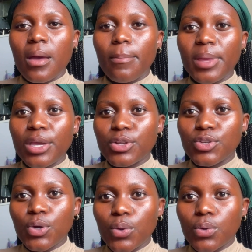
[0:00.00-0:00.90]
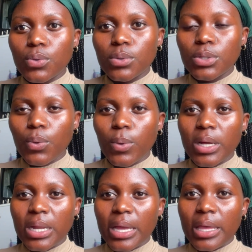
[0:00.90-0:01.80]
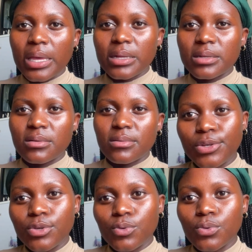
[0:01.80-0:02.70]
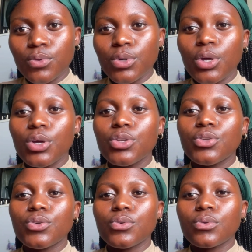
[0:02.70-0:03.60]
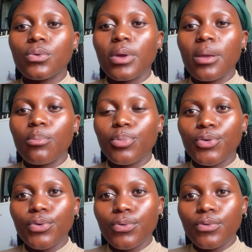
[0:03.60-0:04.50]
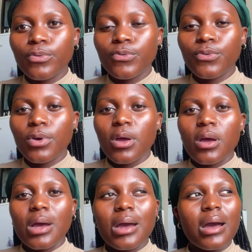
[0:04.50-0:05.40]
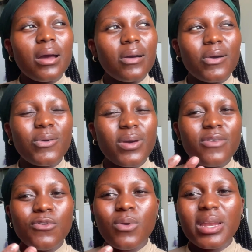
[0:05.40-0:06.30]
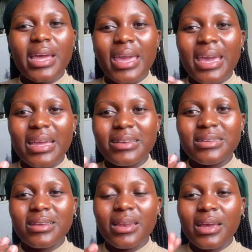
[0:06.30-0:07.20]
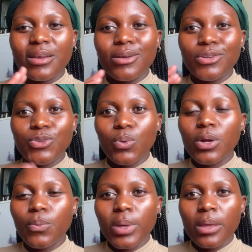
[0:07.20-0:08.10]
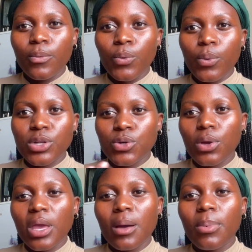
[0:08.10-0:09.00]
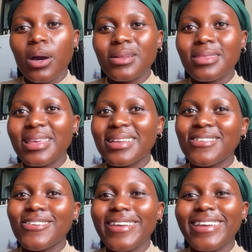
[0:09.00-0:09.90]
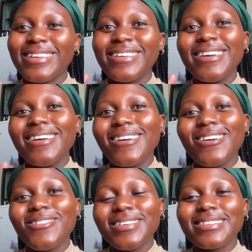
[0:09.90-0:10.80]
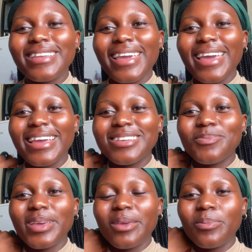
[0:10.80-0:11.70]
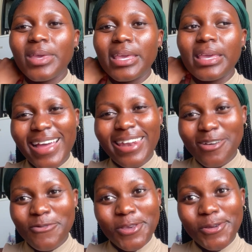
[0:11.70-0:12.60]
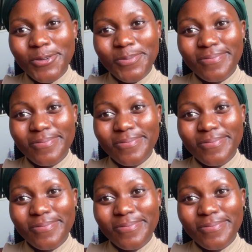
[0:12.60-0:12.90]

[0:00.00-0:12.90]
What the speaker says: being told what I can do to improve, or if you want to add like to what we were talking about, then you can obviously add, baby. I love you.